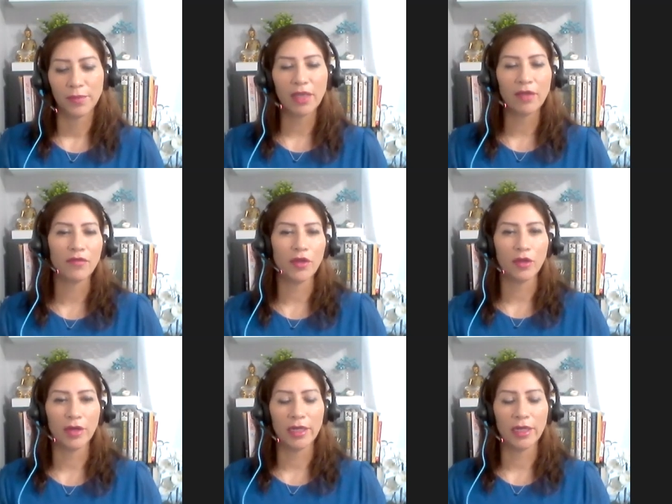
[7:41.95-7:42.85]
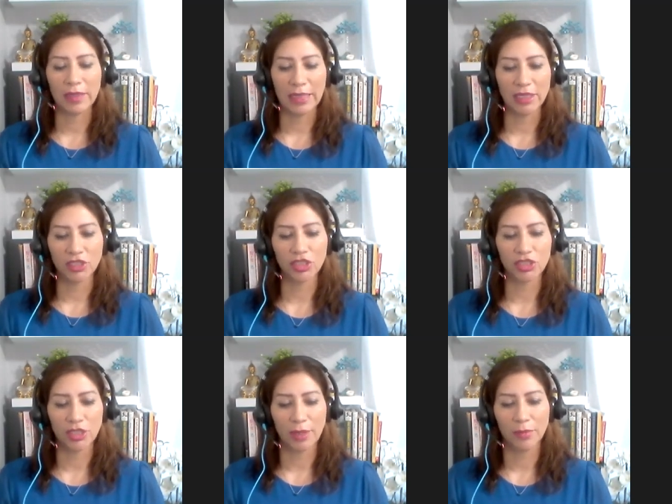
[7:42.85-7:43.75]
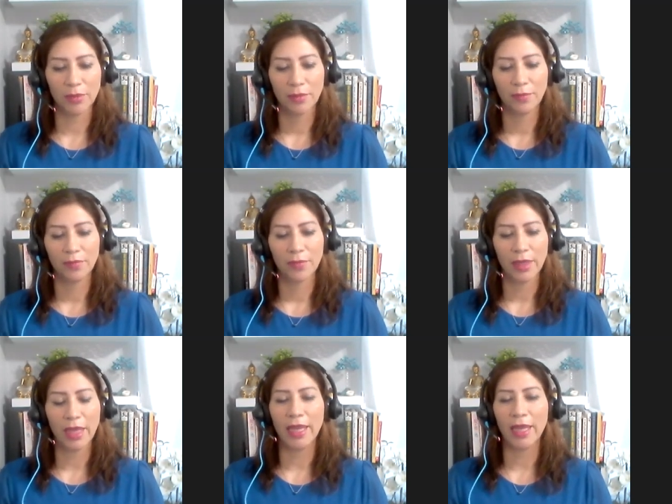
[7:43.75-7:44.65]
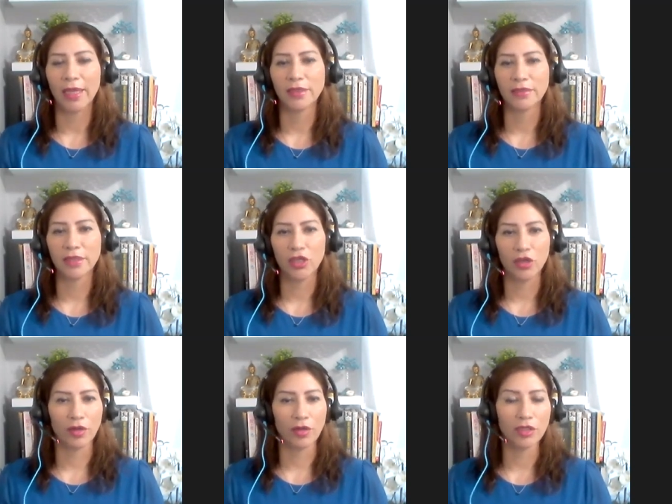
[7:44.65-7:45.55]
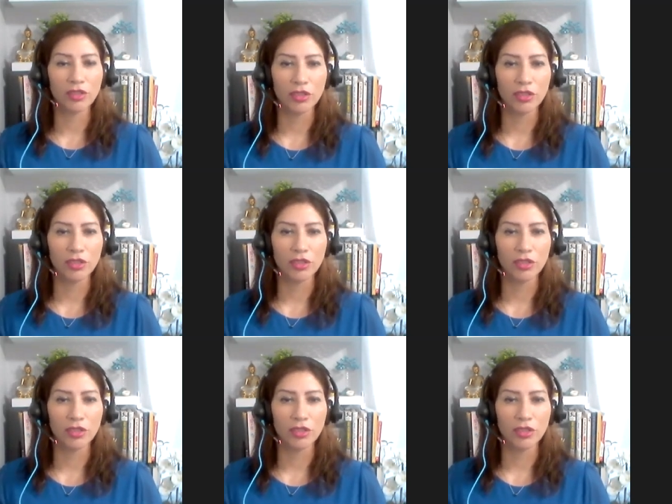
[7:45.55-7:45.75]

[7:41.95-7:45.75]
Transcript: if you're in a relationship and you're